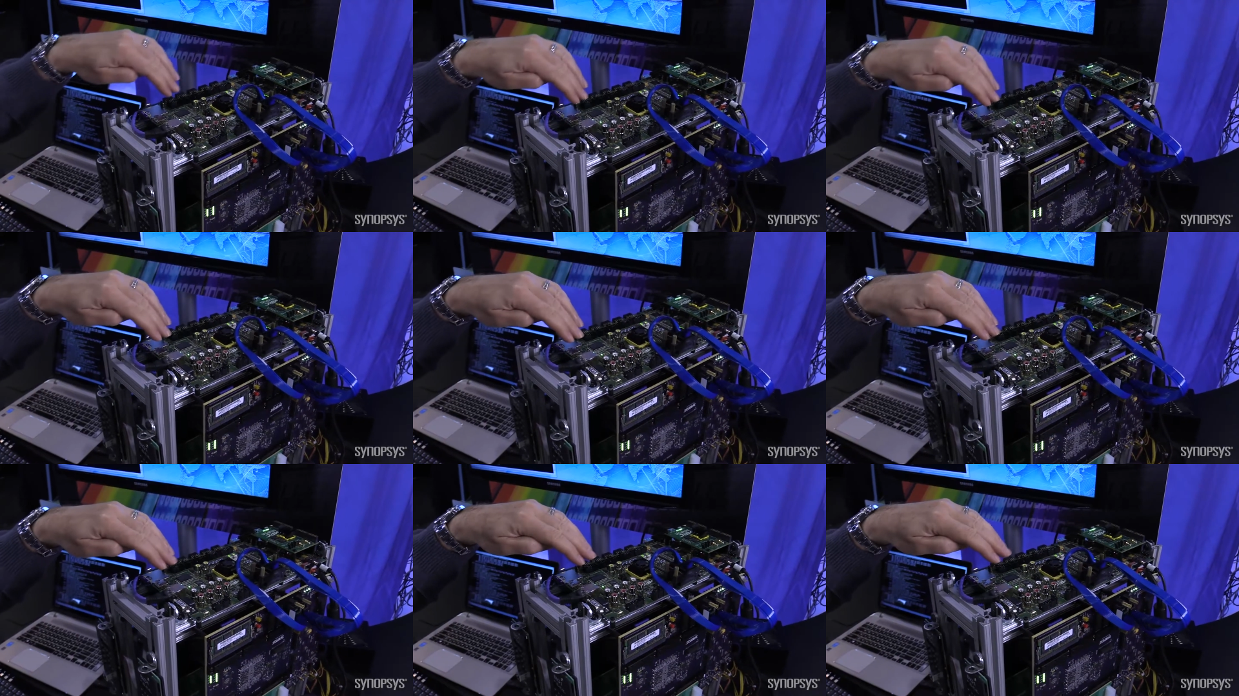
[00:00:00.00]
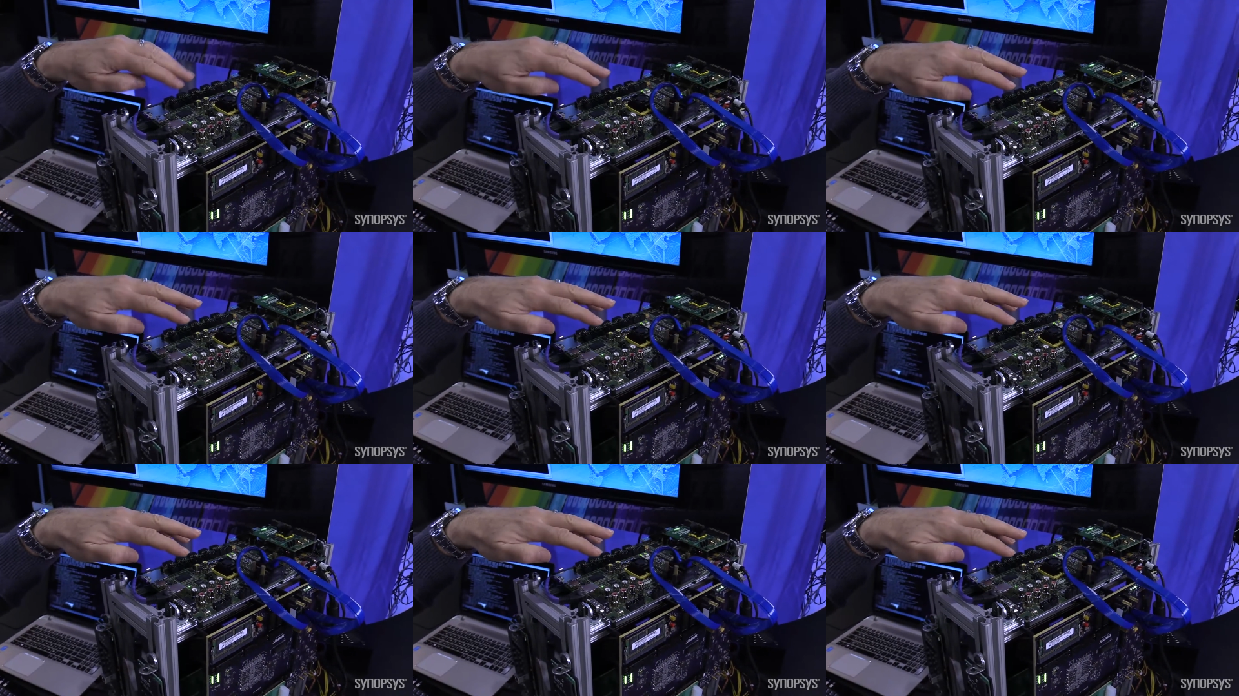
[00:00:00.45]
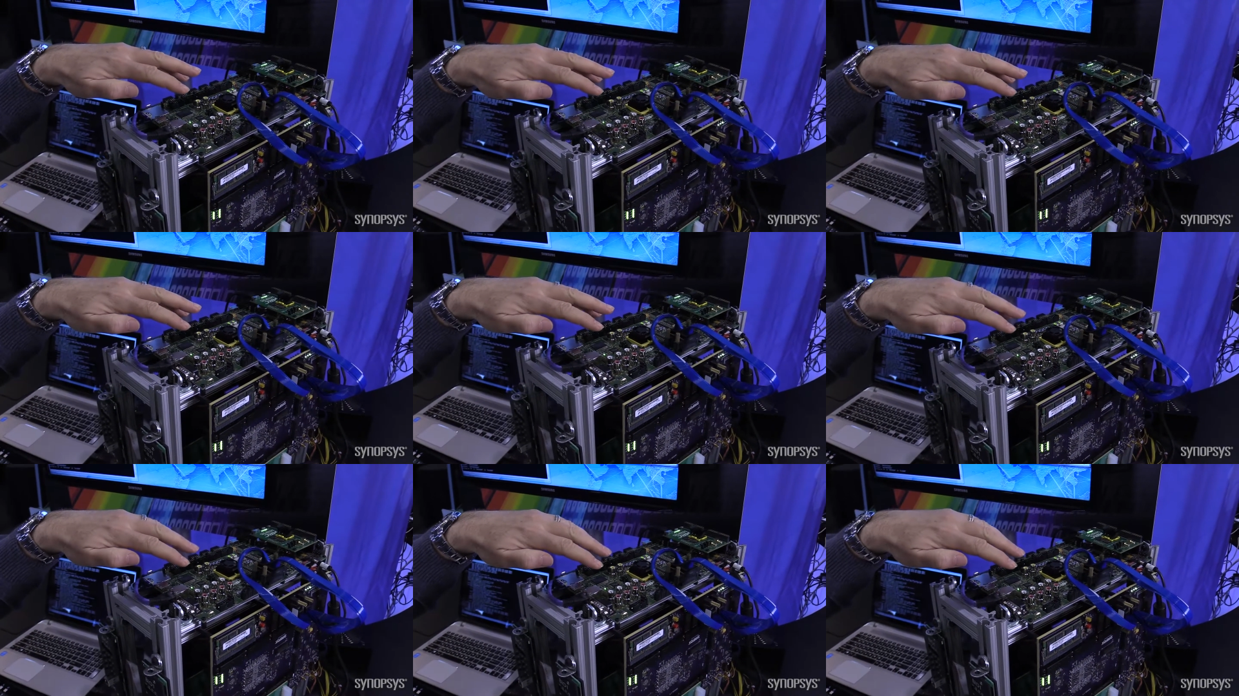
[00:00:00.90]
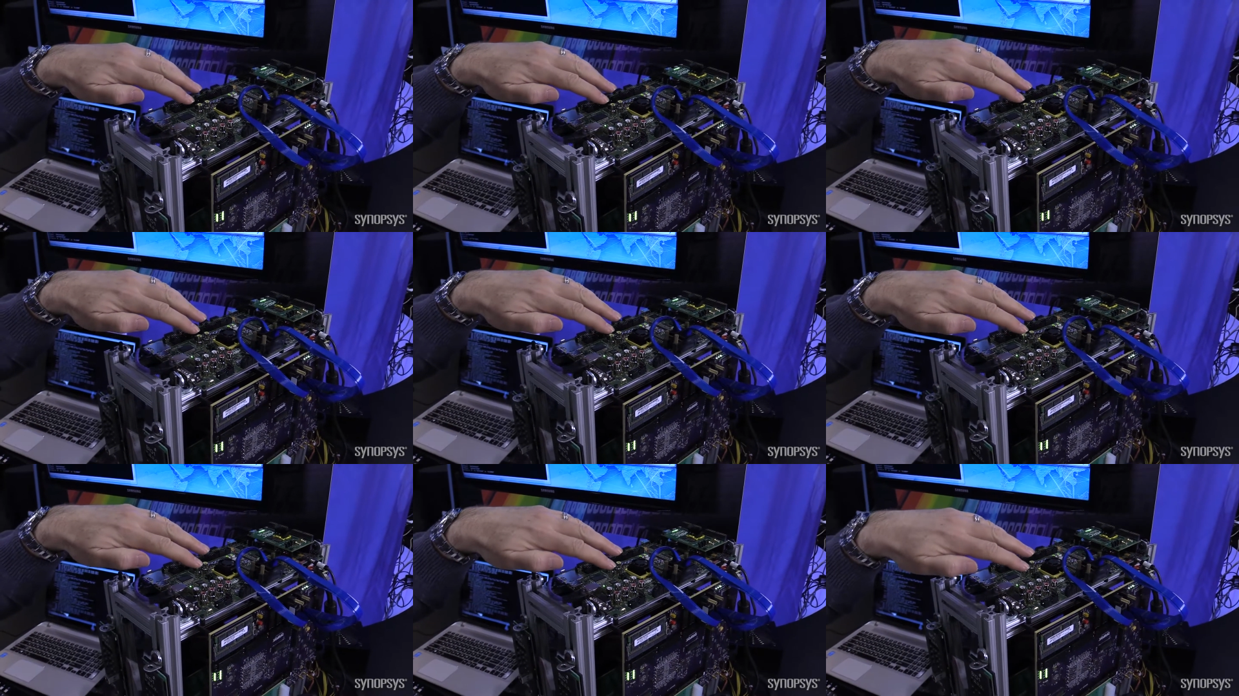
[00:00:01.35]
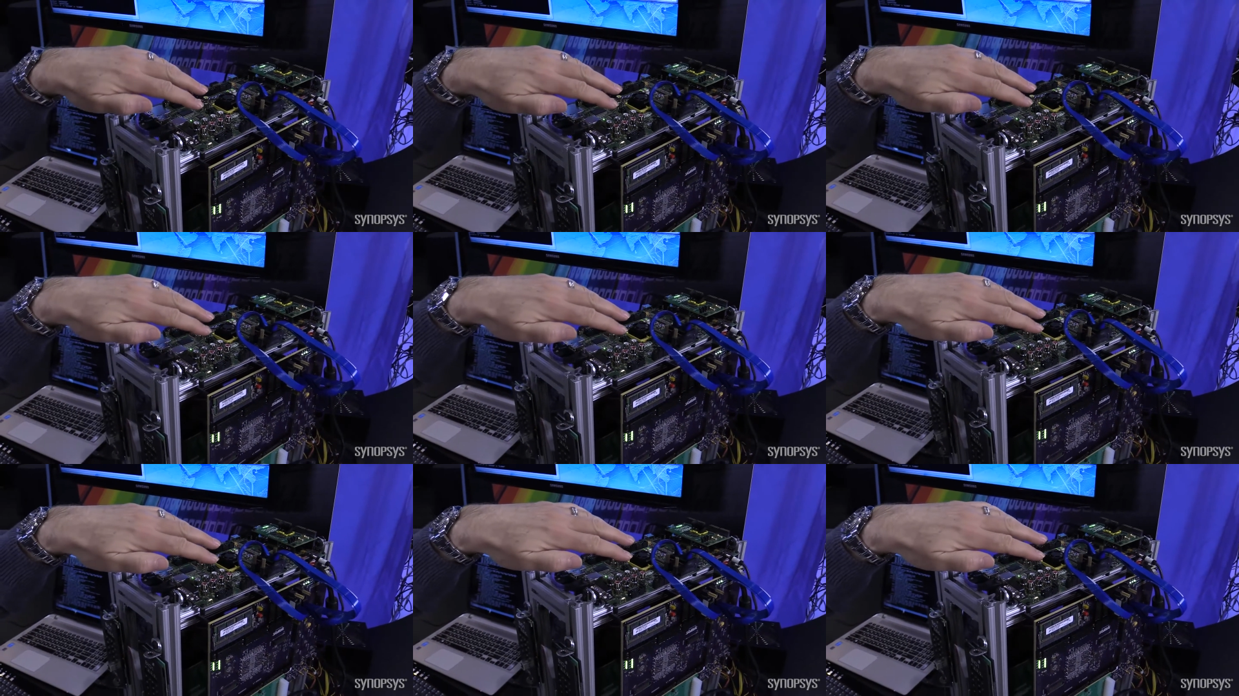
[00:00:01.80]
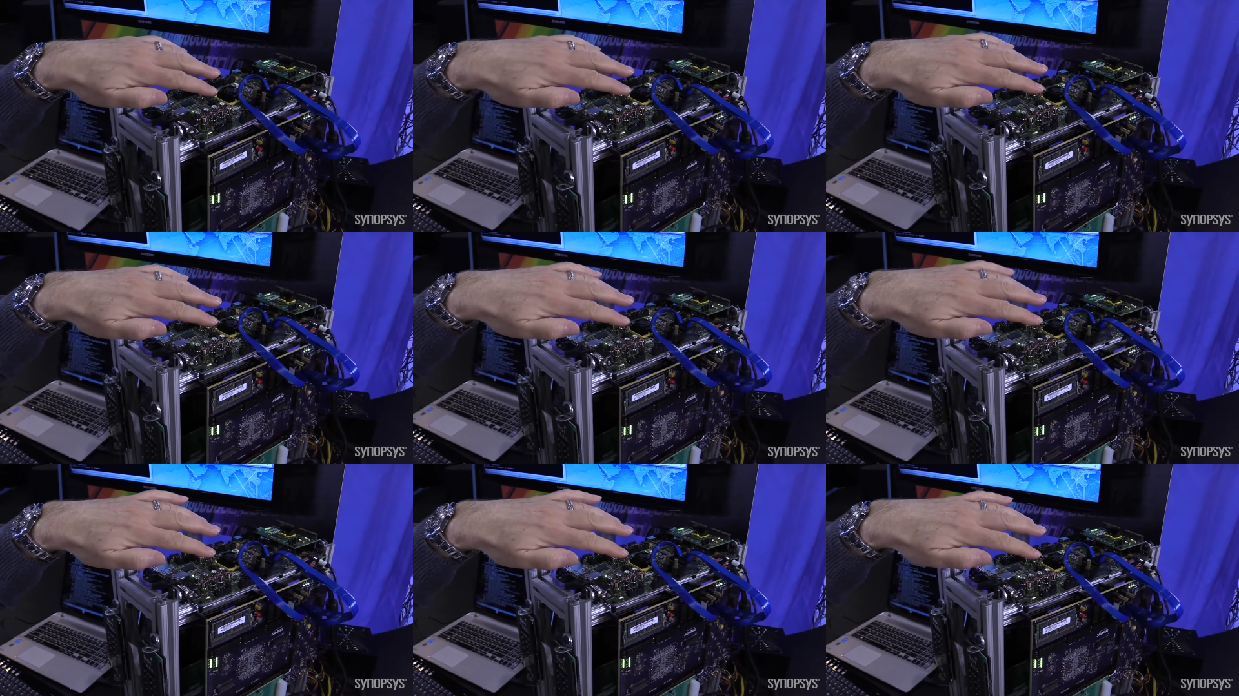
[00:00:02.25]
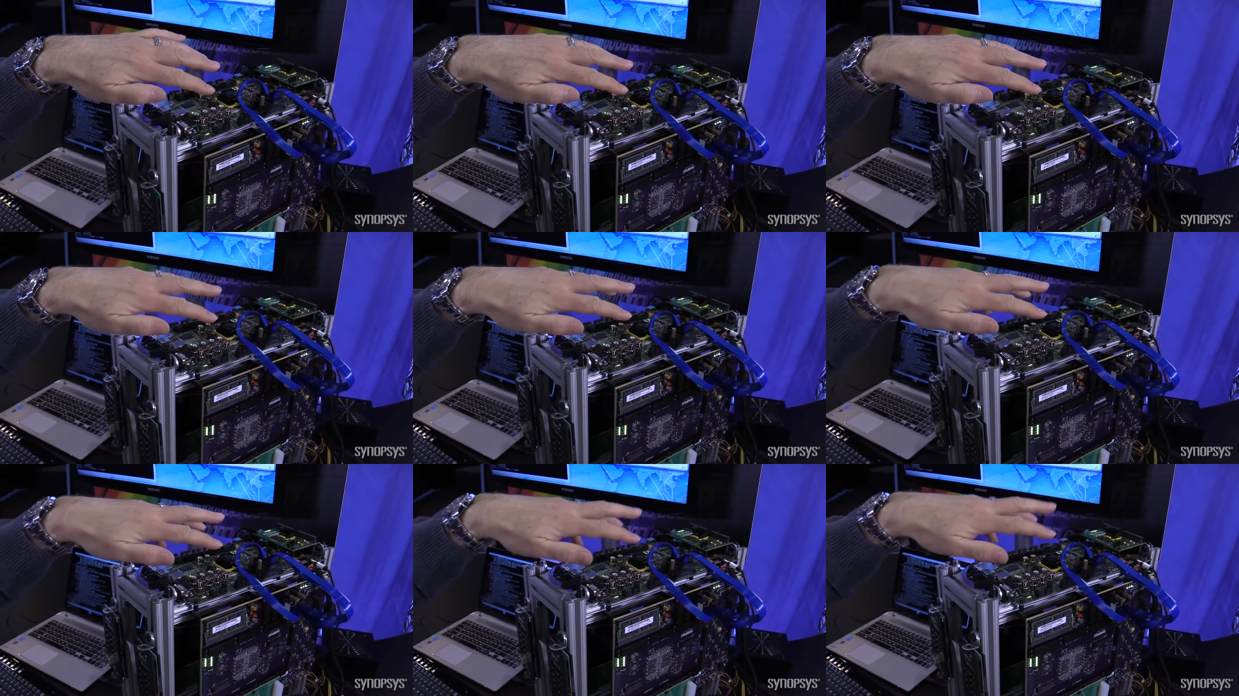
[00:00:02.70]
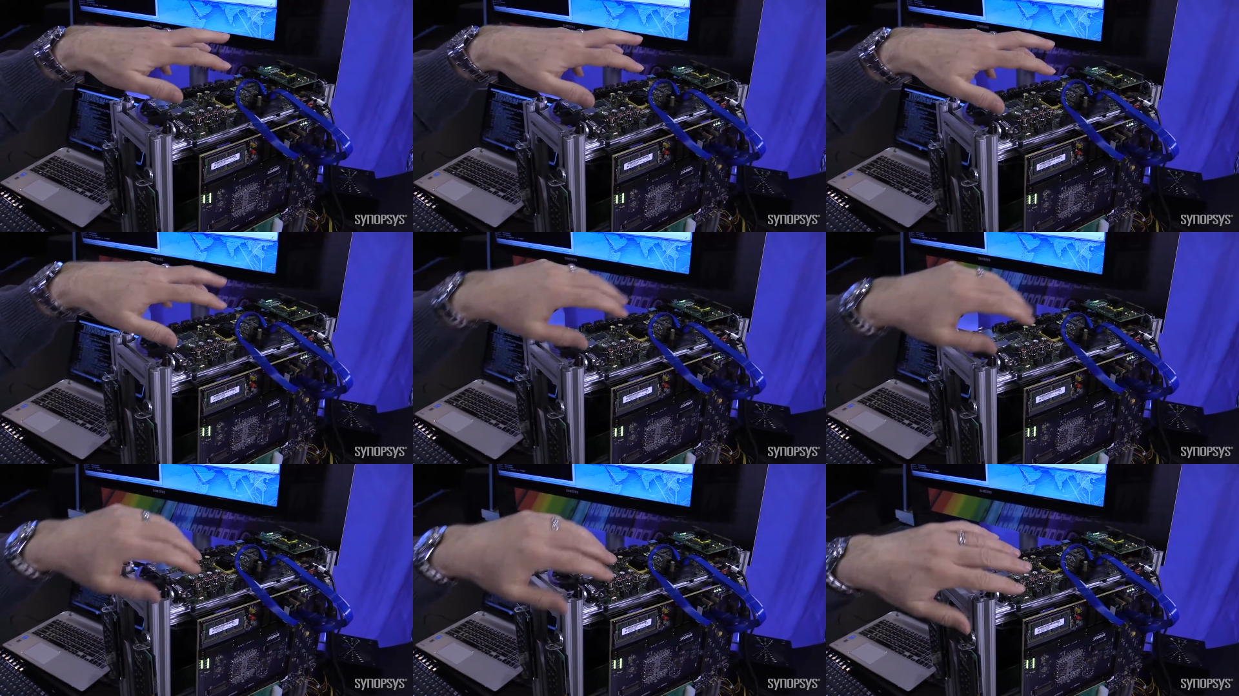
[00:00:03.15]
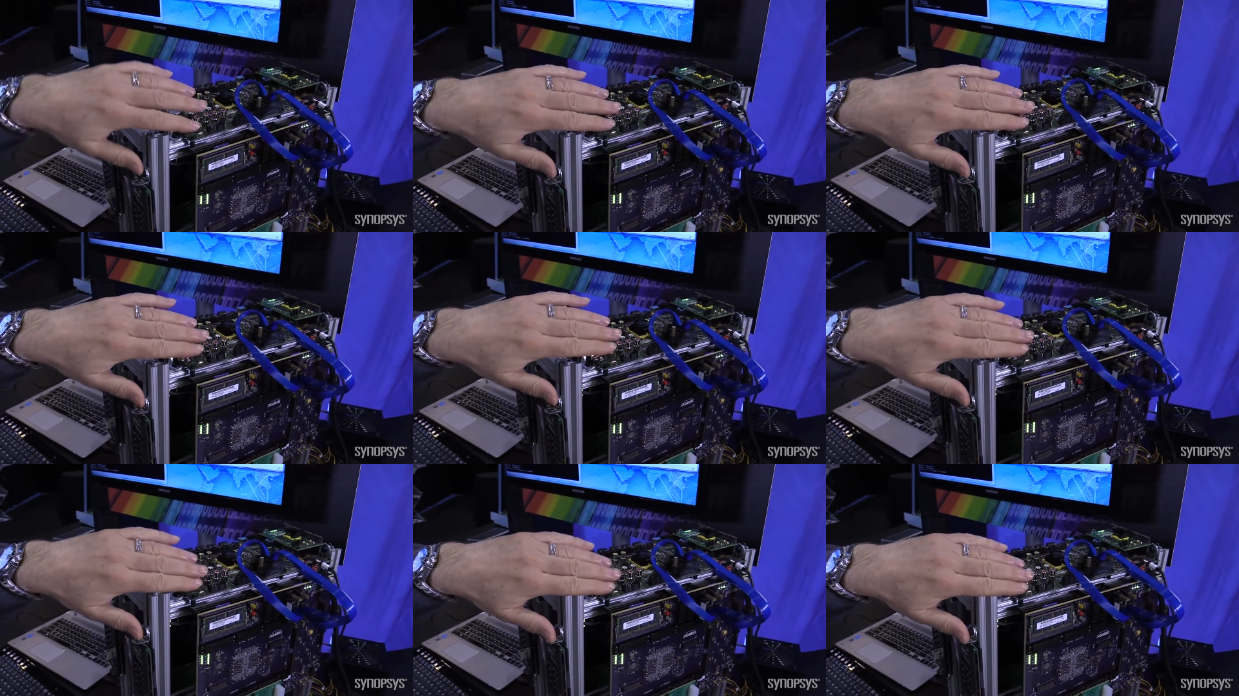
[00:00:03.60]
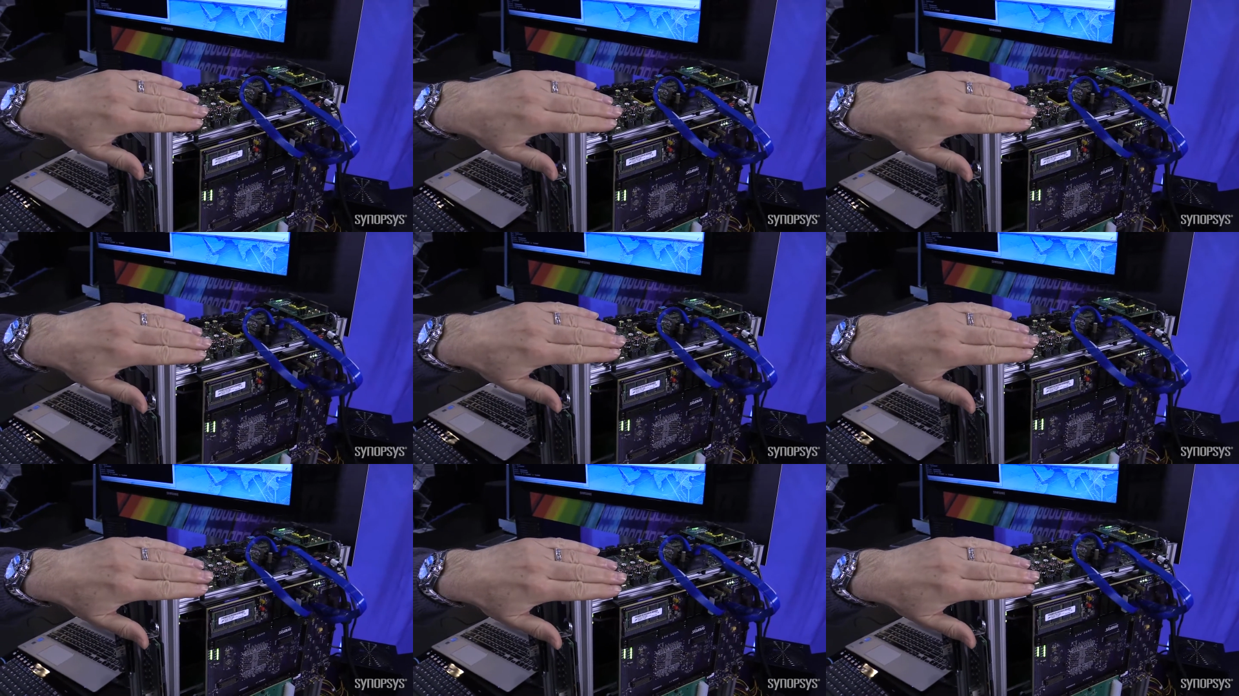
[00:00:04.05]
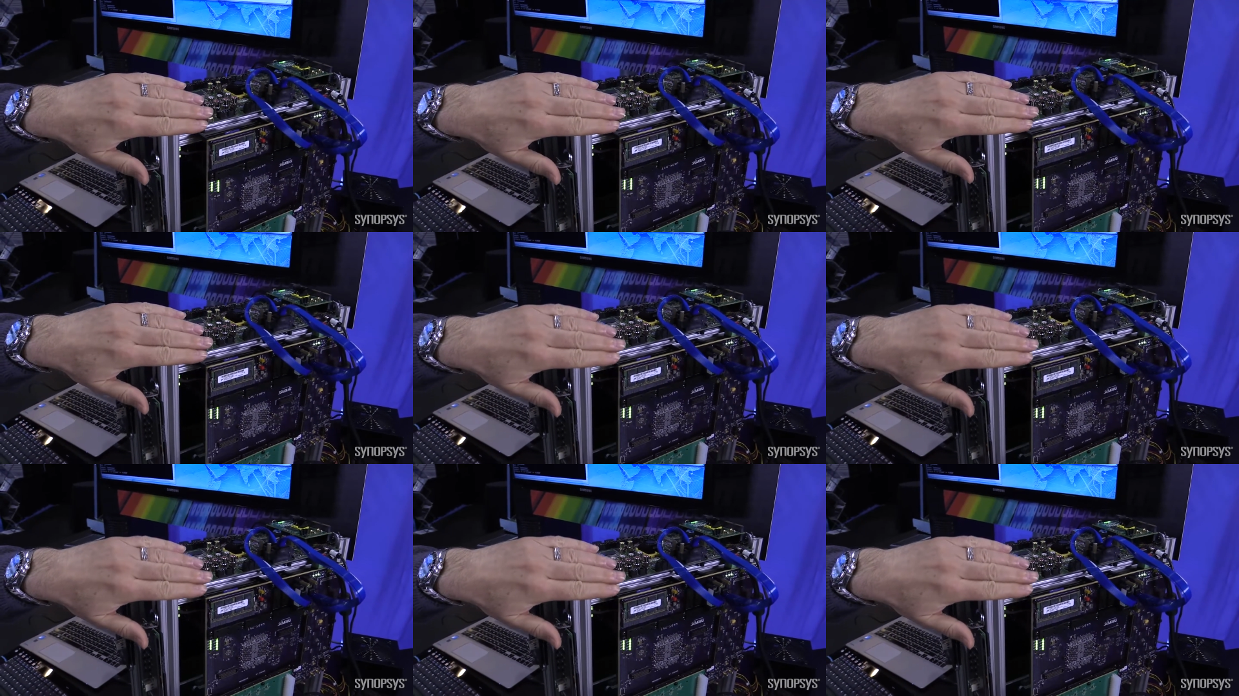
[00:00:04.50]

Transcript: (no speaker visible)